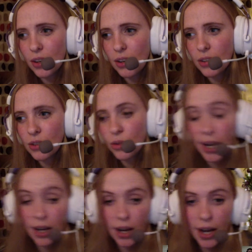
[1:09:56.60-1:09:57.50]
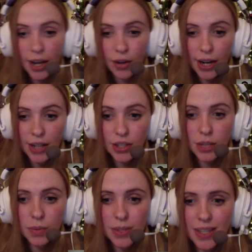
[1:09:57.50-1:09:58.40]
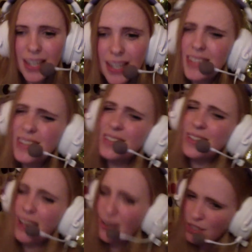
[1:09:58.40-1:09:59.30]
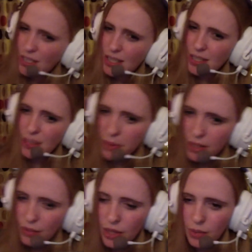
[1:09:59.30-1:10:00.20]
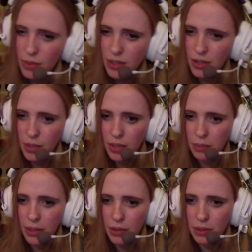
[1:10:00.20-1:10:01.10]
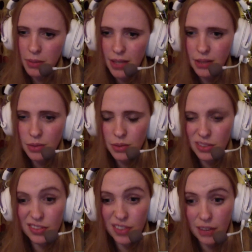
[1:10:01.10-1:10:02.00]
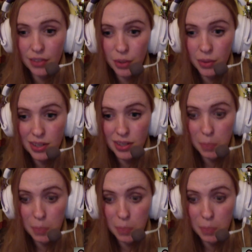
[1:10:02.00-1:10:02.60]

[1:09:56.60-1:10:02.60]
Great guy, great actor. He was in his 70s, I believe, when he was in the play with me, and this was a fair few years back.